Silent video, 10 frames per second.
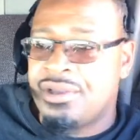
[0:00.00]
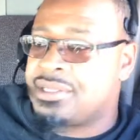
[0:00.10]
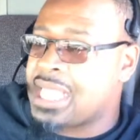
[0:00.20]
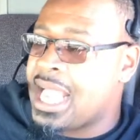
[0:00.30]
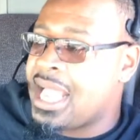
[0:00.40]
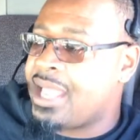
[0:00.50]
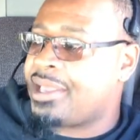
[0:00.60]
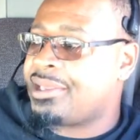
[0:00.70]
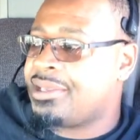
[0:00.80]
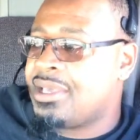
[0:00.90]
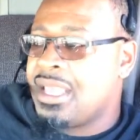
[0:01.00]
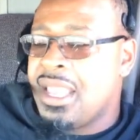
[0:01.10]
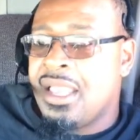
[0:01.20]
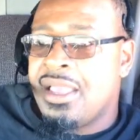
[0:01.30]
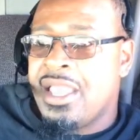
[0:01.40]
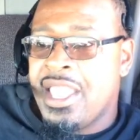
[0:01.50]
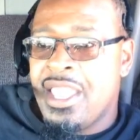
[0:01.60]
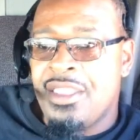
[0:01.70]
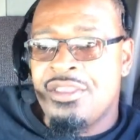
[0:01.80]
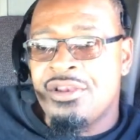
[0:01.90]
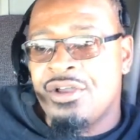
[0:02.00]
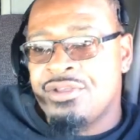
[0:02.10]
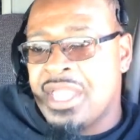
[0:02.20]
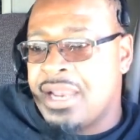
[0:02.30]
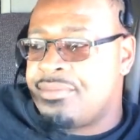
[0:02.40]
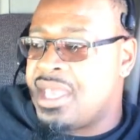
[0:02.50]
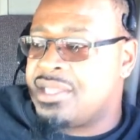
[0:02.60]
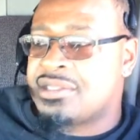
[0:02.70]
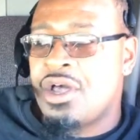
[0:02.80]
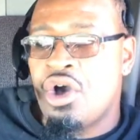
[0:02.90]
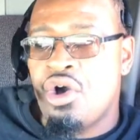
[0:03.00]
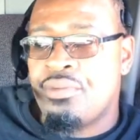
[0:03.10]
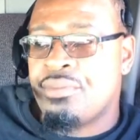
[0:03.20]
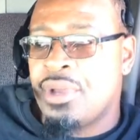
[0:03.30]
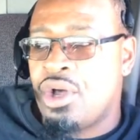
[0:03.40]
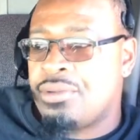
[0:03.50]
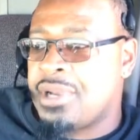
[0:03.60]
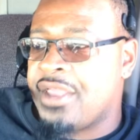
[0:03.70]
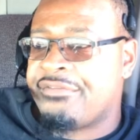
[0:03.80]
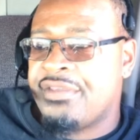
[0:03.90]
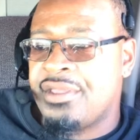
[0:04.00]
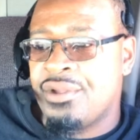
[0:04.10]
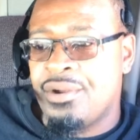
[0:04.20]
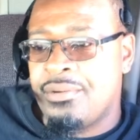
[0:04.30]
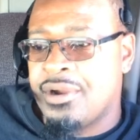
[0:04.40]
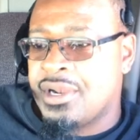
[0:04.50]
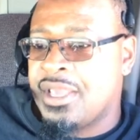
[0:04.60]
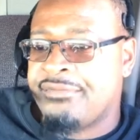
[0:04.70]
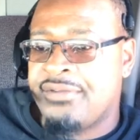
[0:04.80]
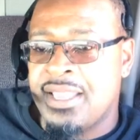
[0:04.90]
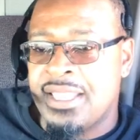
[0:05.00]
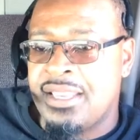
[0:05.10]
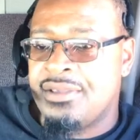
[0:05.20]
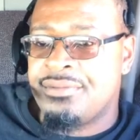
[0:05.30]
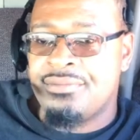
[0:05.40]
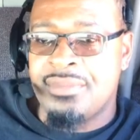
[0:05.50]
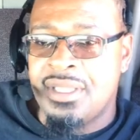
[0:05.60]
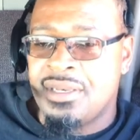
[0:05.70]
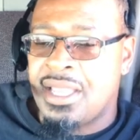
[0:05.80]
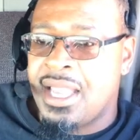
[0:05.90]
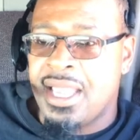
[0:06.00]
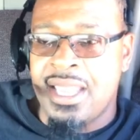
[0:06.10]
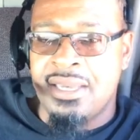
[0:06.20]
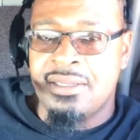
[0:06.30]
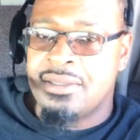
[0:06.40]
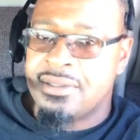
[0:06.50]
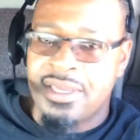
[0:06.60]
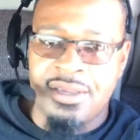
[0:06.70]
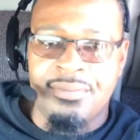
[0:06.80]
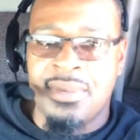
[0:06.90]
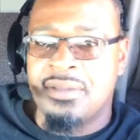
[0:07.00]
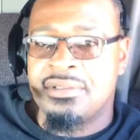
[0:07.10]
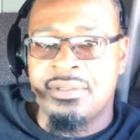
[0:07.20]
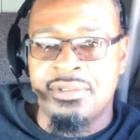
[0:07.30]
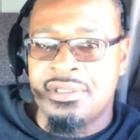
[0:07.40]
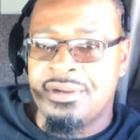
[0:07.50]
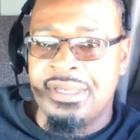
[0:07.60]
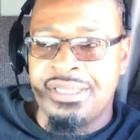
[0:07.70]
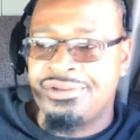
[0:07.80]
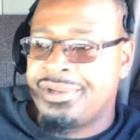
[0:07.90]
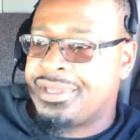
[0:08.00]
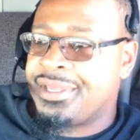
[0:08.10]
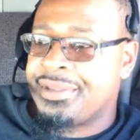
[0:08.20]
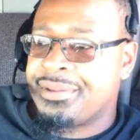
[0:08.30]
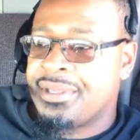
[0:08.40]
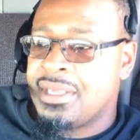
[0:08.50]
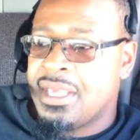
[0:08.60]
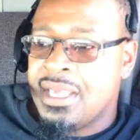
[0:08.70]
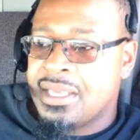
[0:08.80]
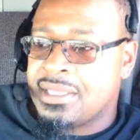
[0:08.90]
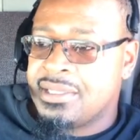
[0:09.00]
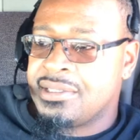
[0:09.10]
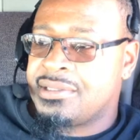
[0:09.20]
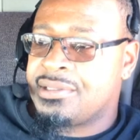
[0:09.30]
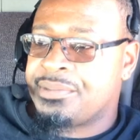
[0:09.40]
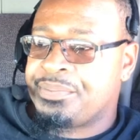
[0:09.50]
nose high, and you got to balance home life and work life. I get it, but I hate to hear about someone turning their truck in, cause